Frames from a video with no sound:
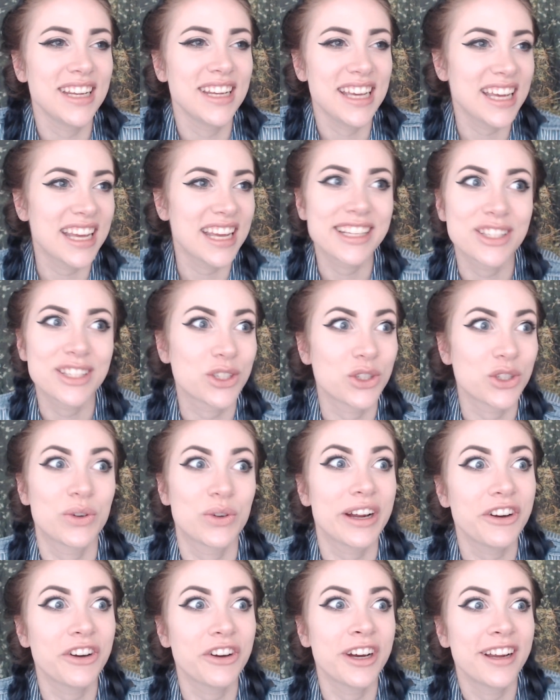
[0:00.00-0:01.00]
It's
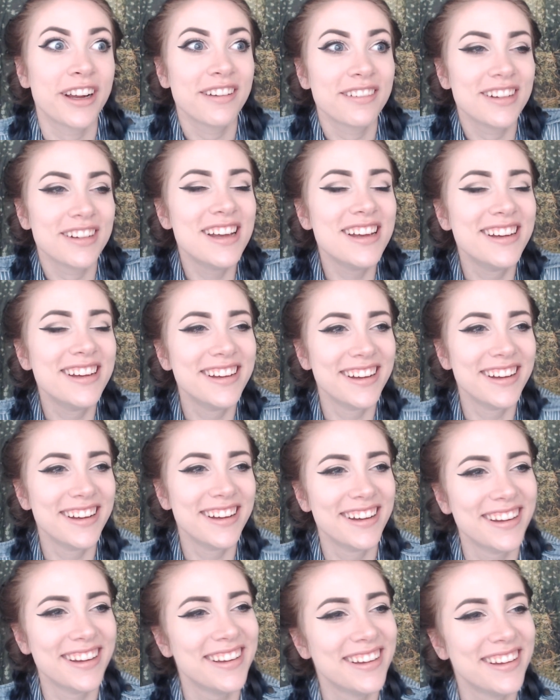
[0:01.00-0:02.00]
triggering.
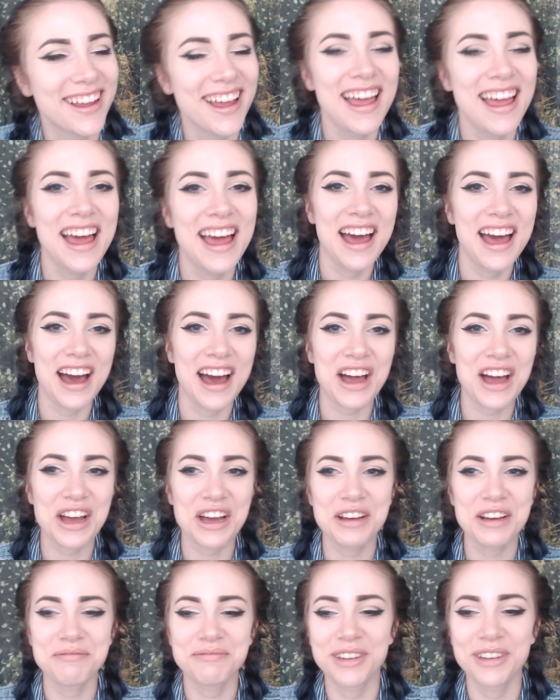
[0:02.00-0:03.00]

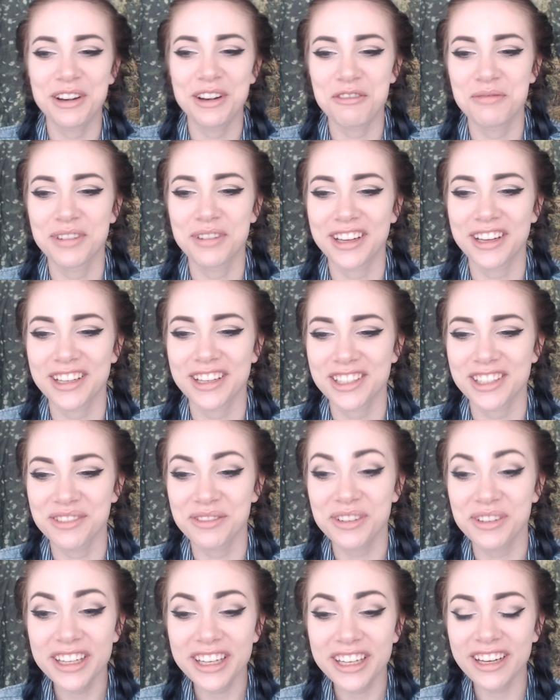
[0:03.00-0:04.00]
No, but it's
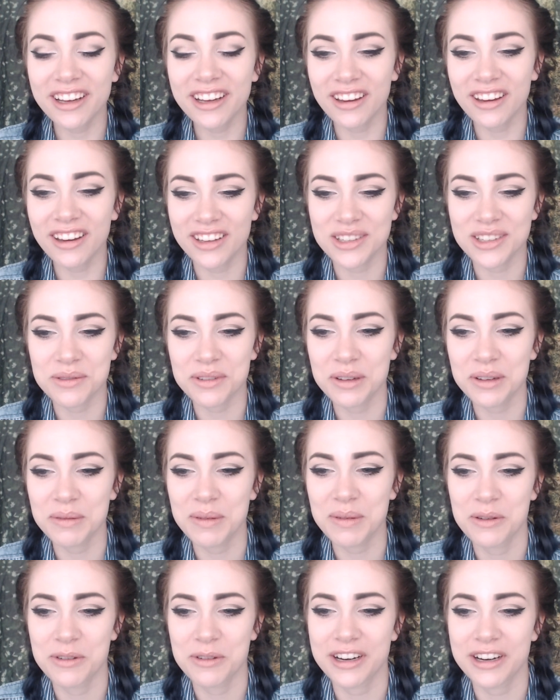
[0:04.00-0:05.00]
really good. It's really
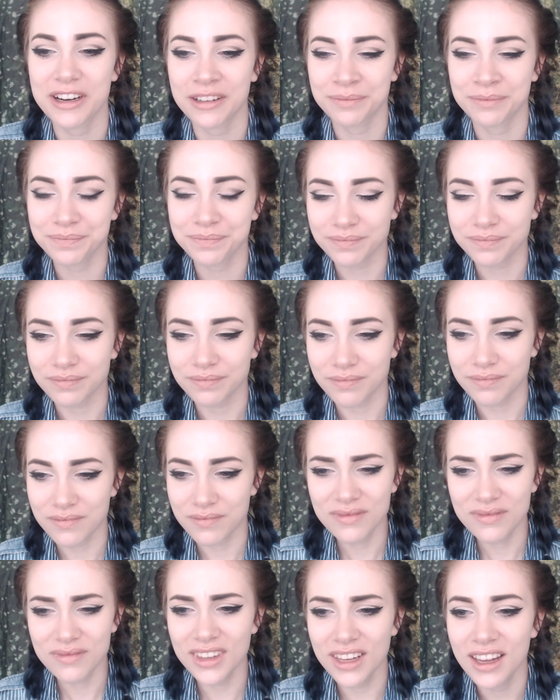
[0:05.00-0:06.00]
well written.
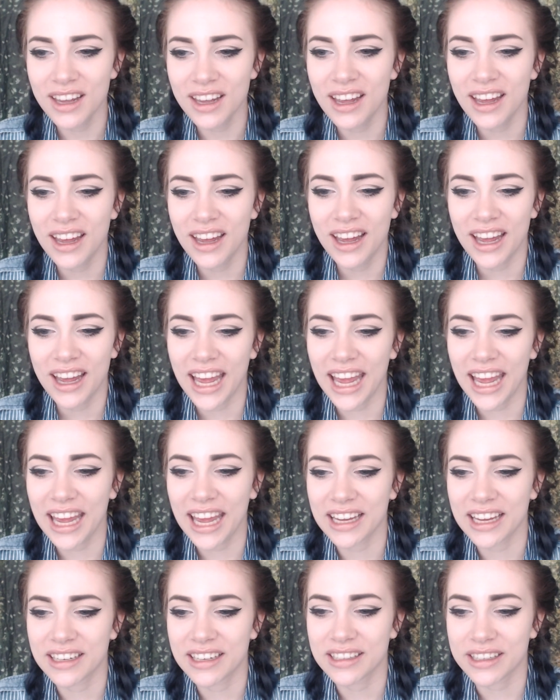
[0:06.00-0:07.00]

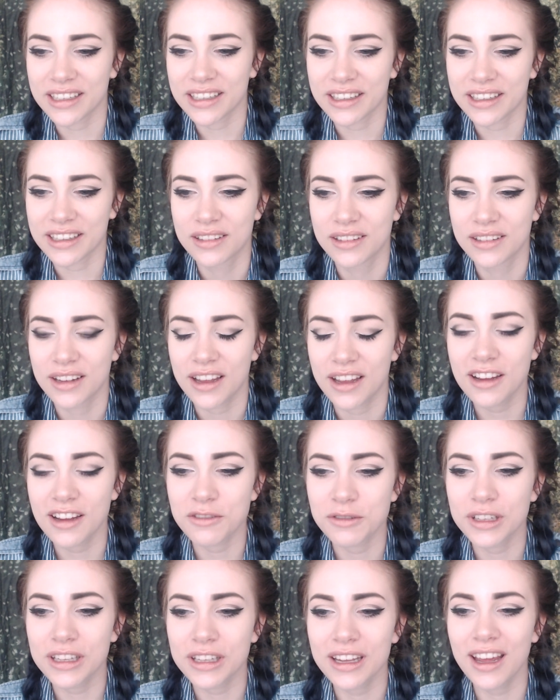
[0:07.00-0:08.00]
And it
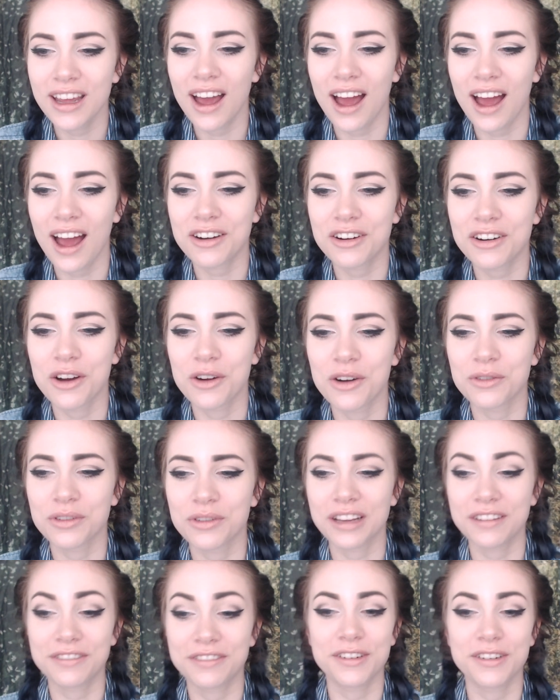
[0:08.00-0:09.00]
really, I don't know,
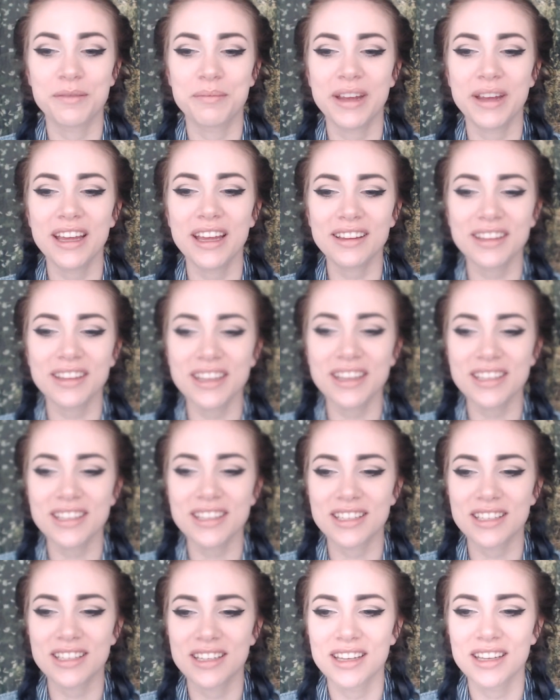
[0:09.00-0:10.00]
like for me at
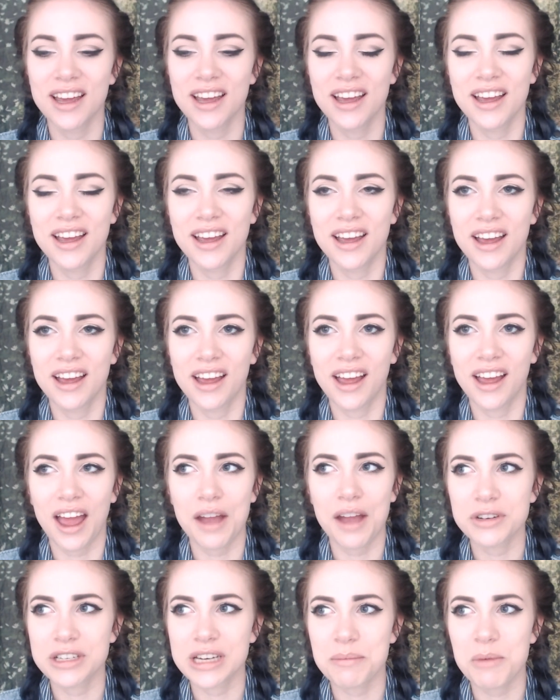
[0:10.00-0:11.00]
least,
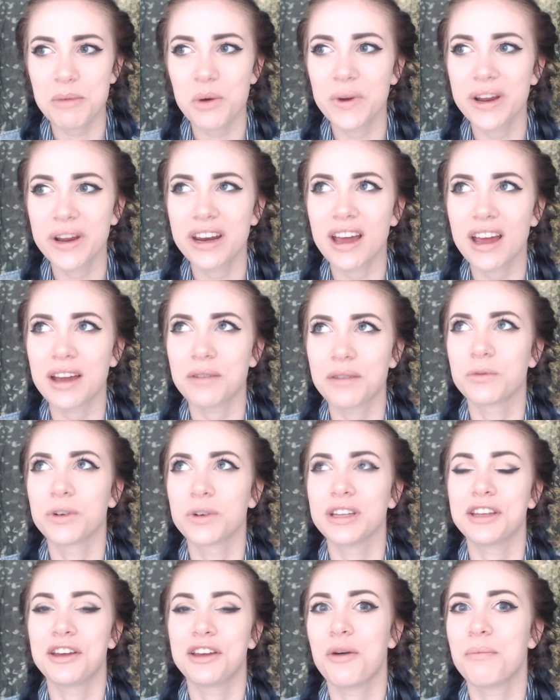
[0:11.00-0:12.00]
every time I read it, I
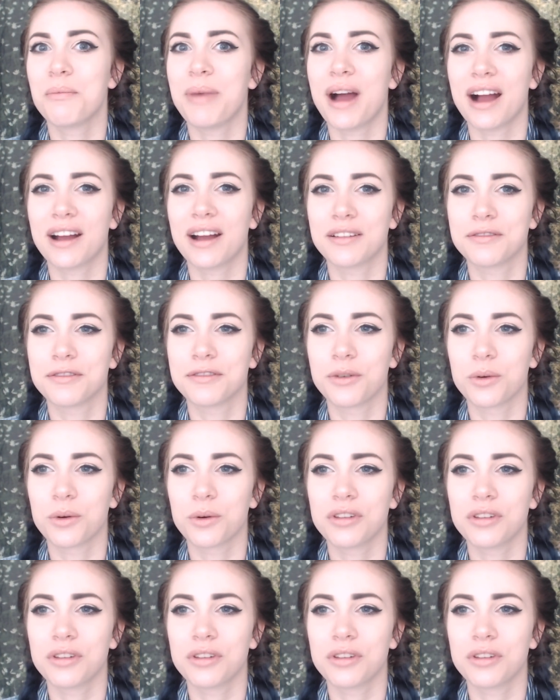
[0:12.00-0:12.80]
really go back and forth,